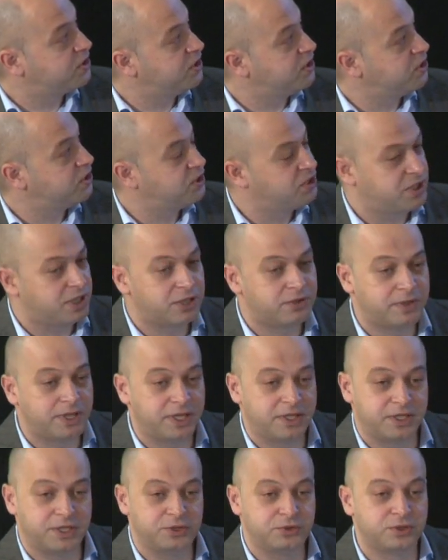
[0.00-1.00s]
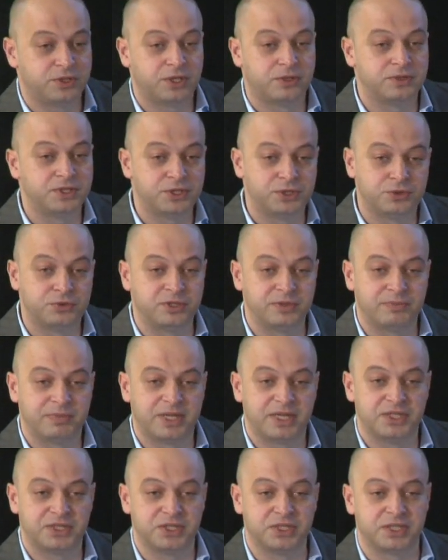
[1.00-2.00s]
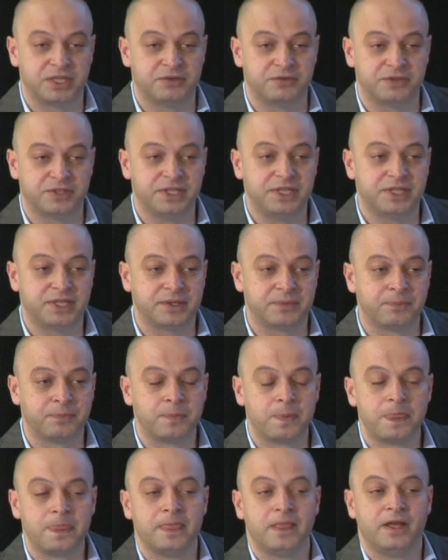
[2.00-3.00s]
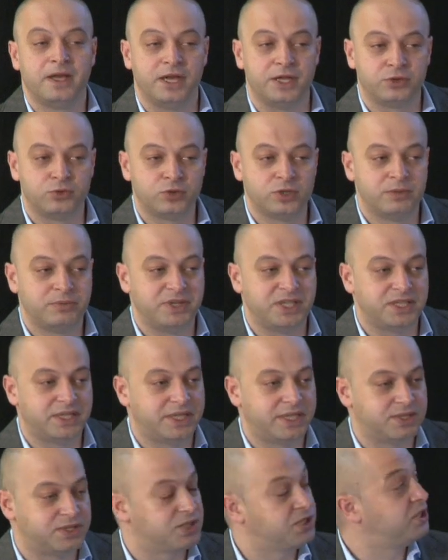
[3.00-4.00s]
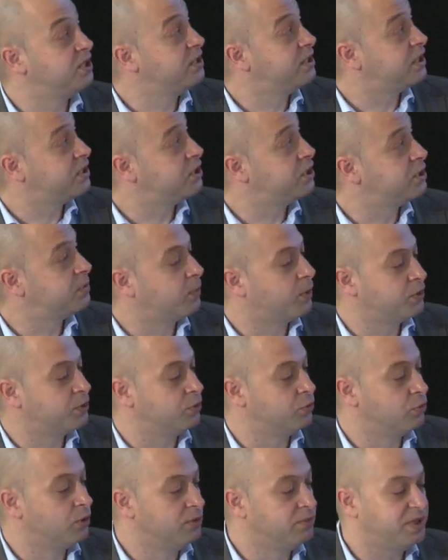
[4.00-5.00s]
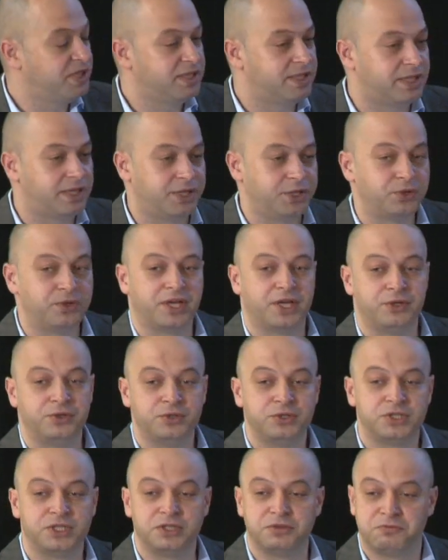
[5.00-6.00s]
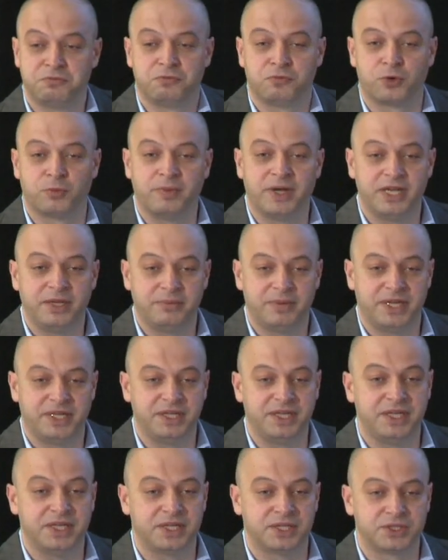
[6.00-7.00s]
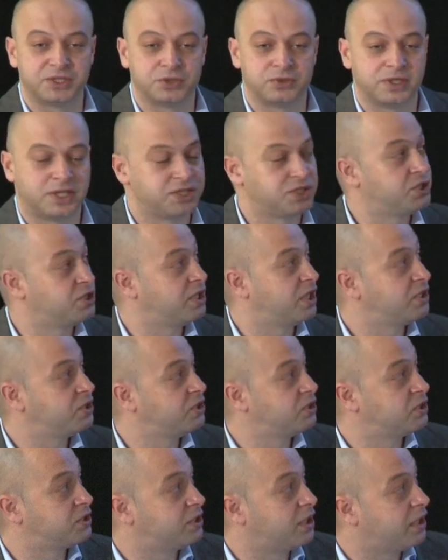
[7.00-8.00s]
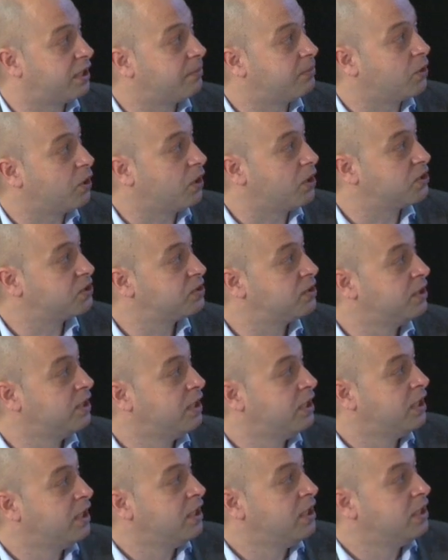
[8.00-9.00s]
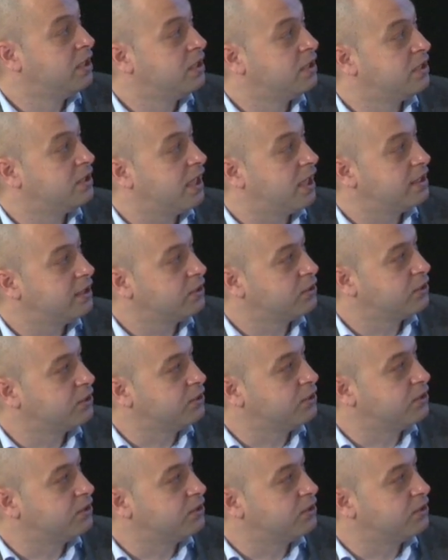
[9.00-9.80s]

this generator, you don't need to replace it every year. It will be there. The synthesis module will be there. You can use it for many, many years. So that's just a startup cost. The other good